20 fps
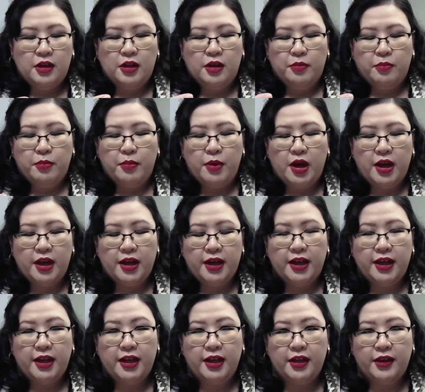
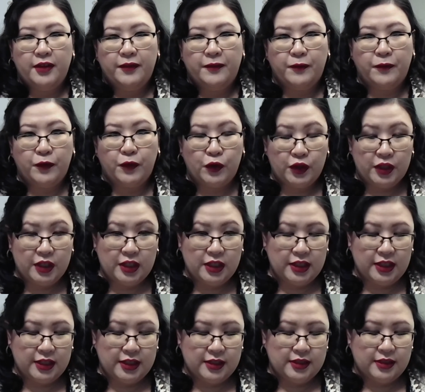my foot
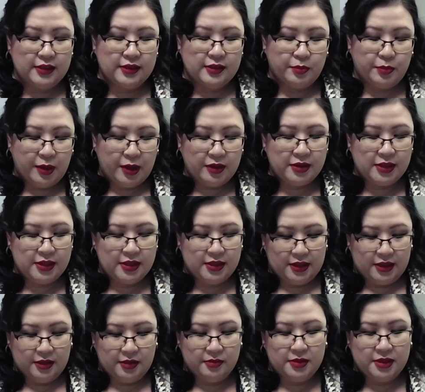is about the
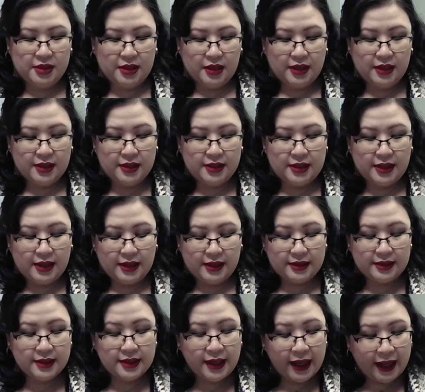same size
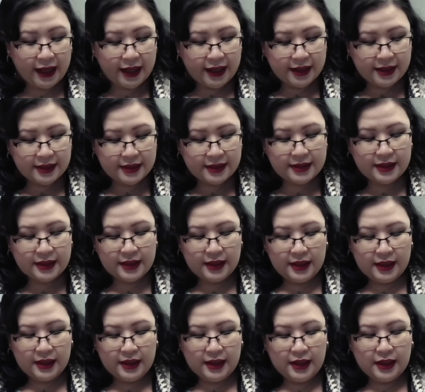as Kay's.
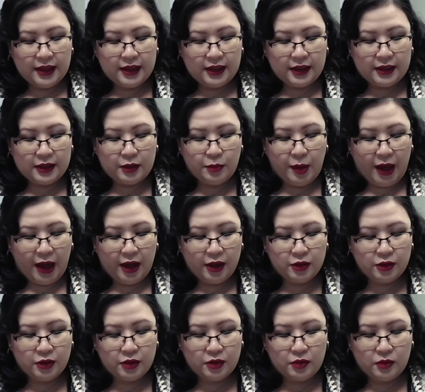The
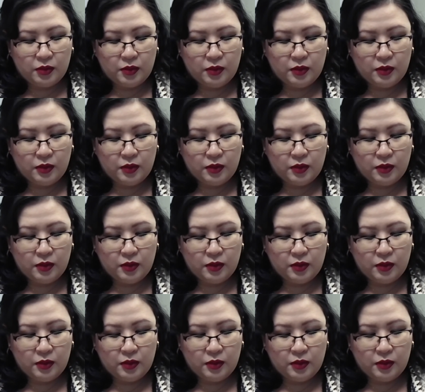pattern